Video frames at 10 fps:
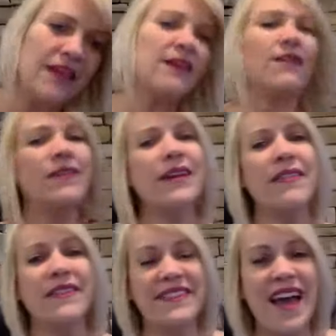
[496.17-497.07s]
going
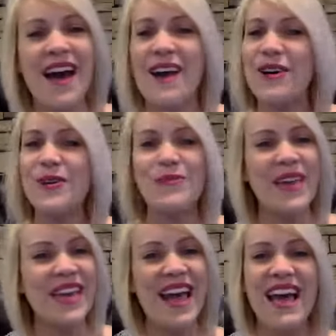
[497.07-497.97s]
on the down. Oh
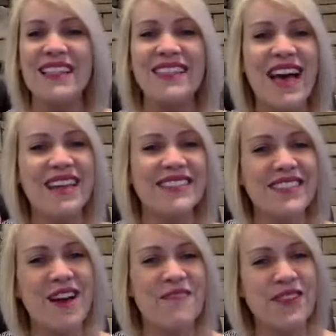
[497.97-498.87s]
man, I like
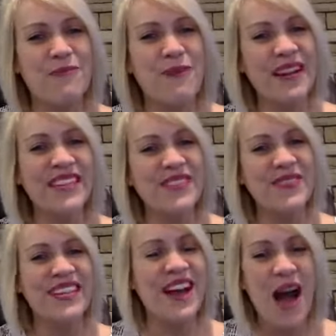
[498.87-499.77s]
stuff that brings
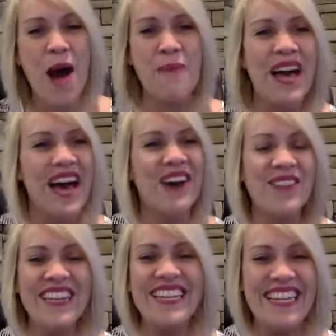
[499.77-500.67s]
me up.
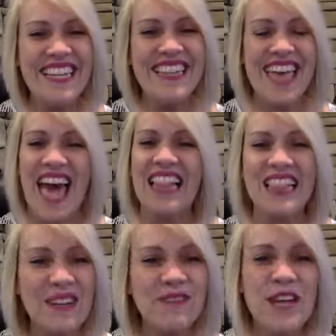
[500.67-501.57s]
We need that
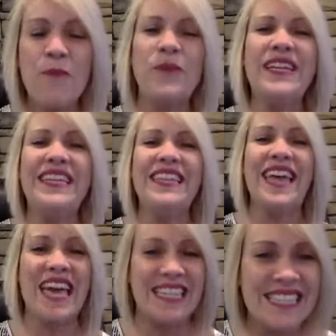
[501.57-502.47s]
lift up. We need
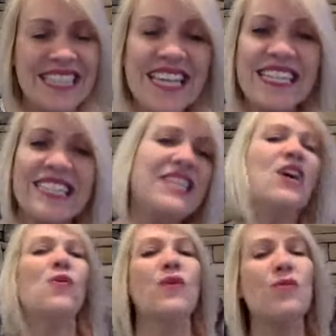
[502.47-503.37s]
that assist
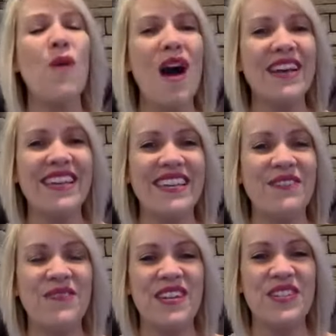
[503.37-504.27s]
with walking
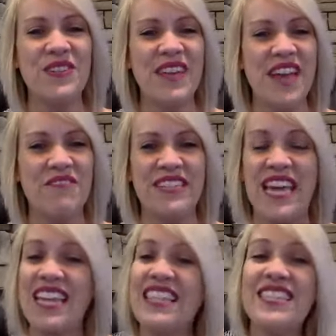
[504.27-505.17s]
in victory every
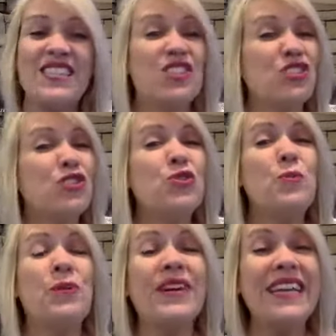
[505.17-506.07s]
day. And this is a
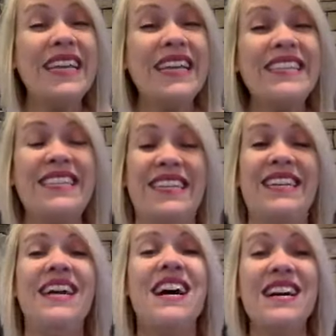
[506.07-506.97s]
super
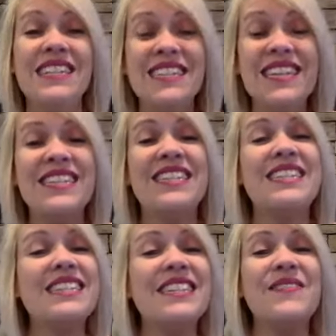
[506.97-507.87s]
easy assist that
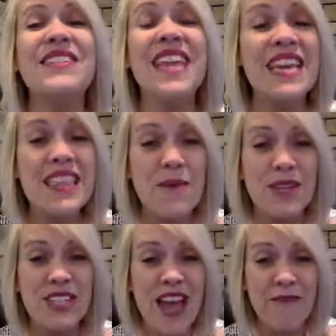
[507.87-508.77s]
doesn't even take that
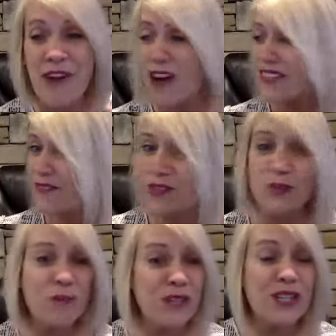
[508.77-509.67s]
much effort. All you have to do
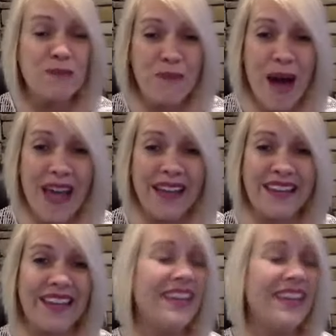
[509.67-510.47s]
is push a button